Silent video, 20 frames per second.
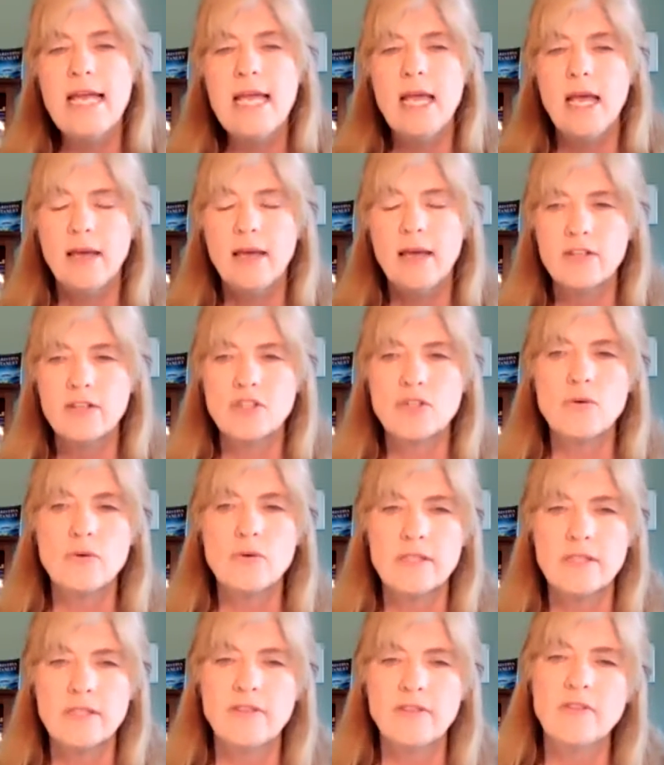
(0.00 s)
and the story is
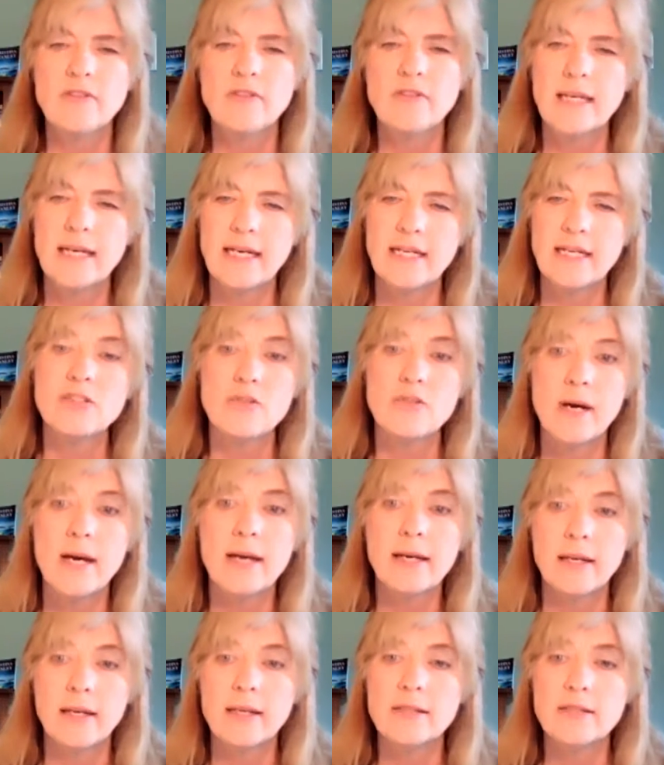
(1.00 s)
going to feel like it's
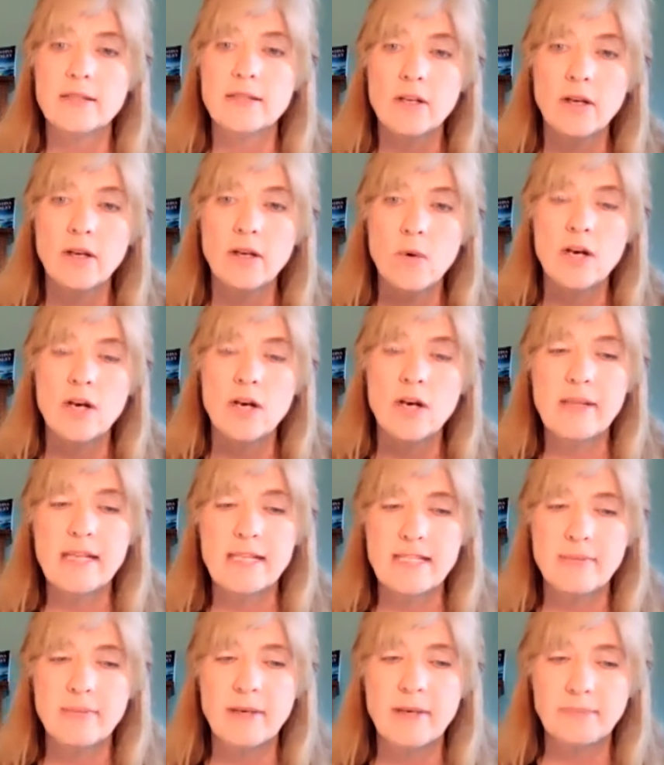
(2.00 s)
dragging. So you got to watch
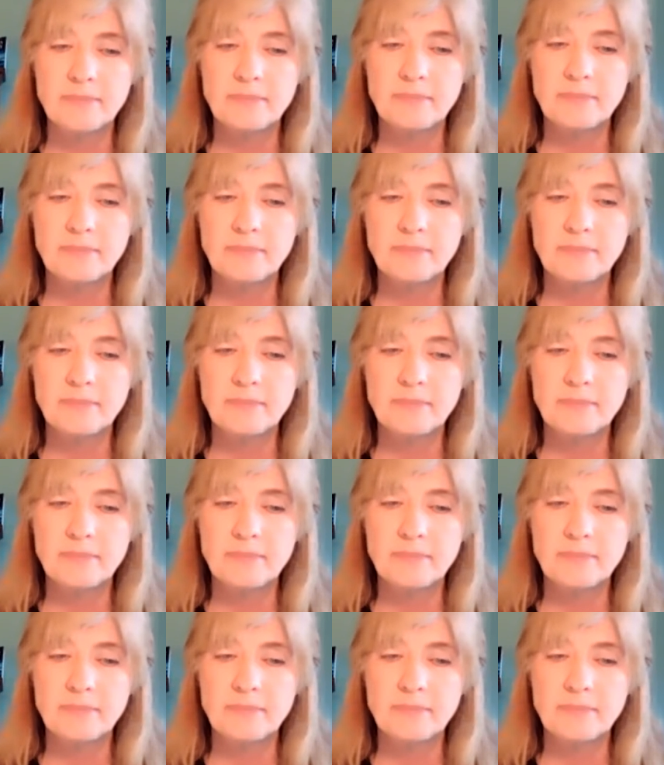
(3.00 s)
placement.